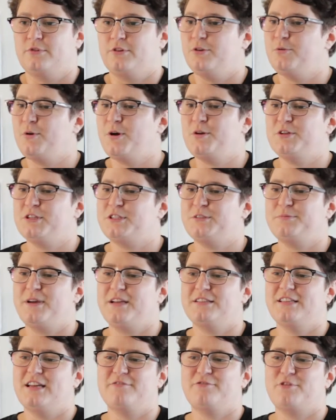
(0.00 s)
You won't
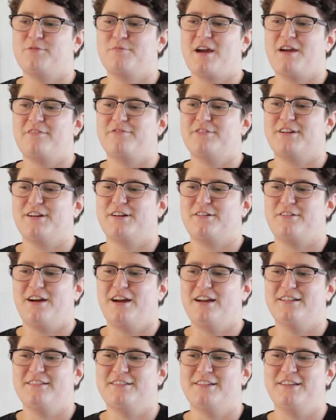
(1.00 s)
expect that from Africa,
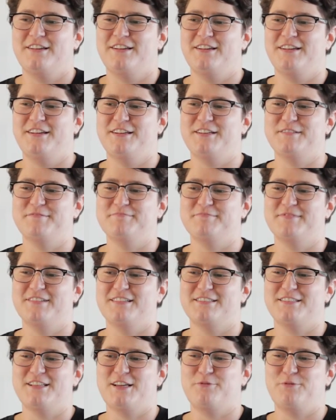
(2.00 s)
right?
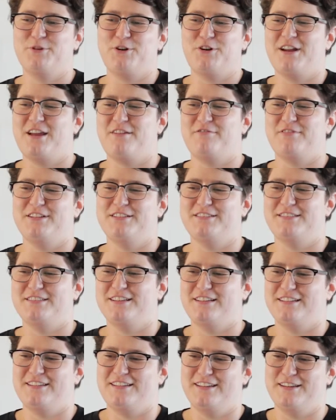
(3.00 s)
It's like, we don't have
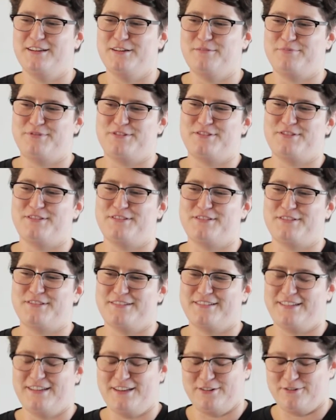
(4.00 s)
internet here.
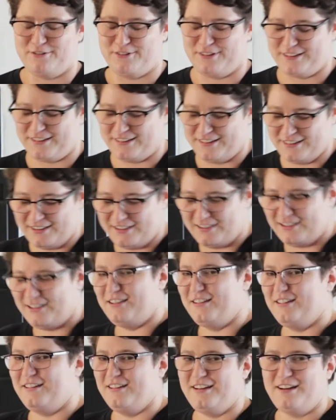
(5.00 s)
Psst. Anyway,
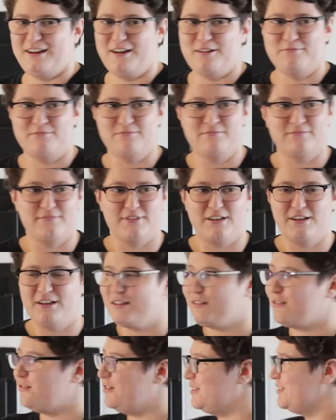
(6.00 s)
any
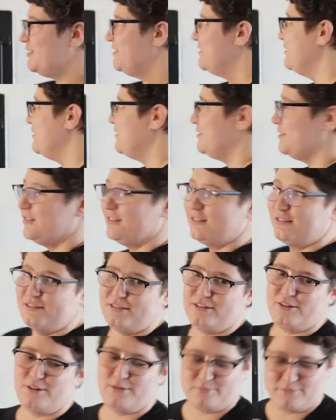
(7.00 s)
other questions?
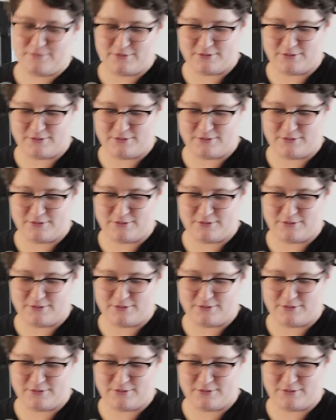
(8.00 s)
No?